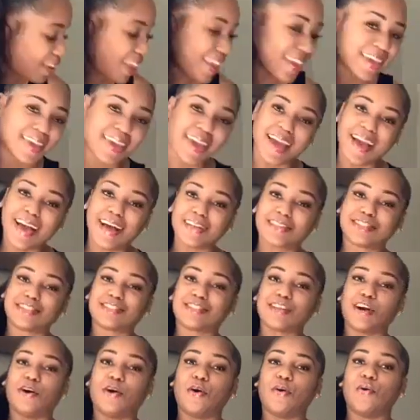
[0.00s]
yeah,
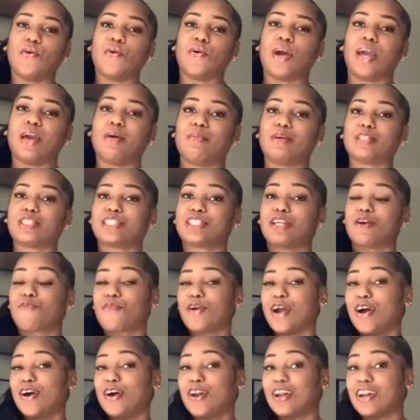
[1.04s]
so it was
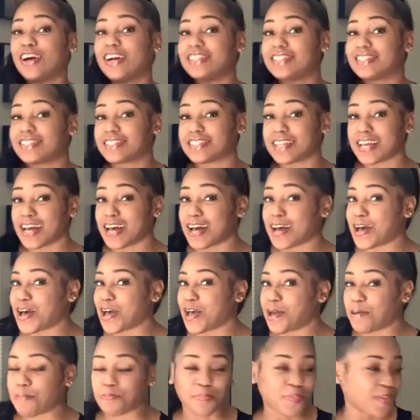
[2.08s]
around
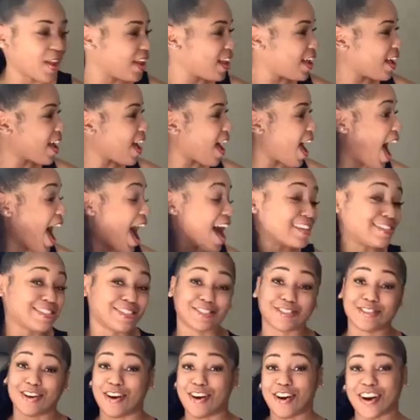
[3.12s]
lunchtime. I
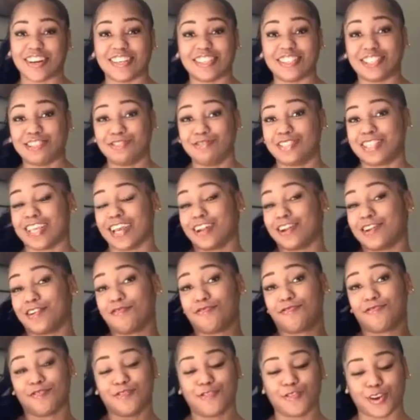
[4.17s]
saw her, she was getting her
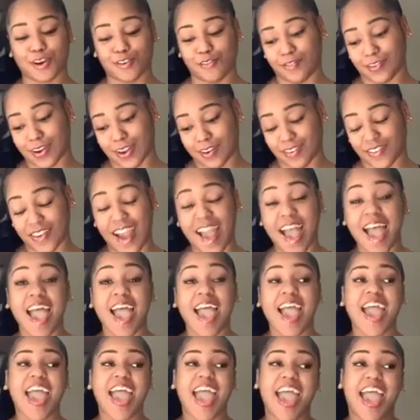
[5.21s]
food over there.
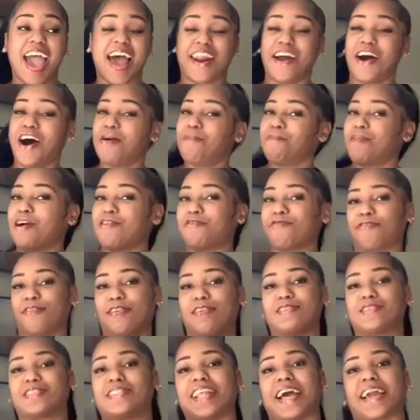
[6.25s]
And all my
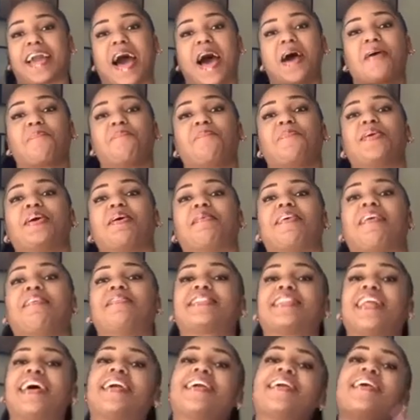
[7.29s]
friends was like hyping me up. They was
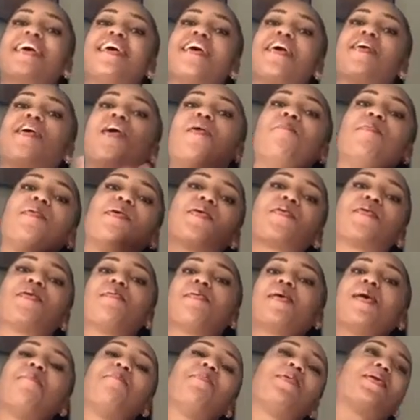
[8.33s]
like, yeah, go beat her up,
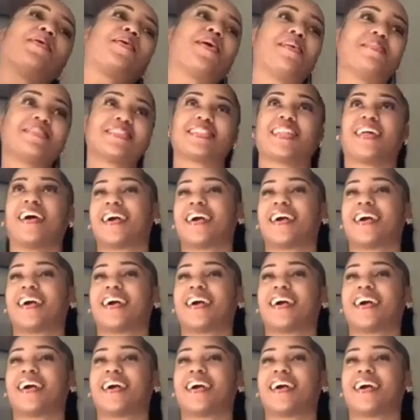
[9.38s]
go beat her I was like,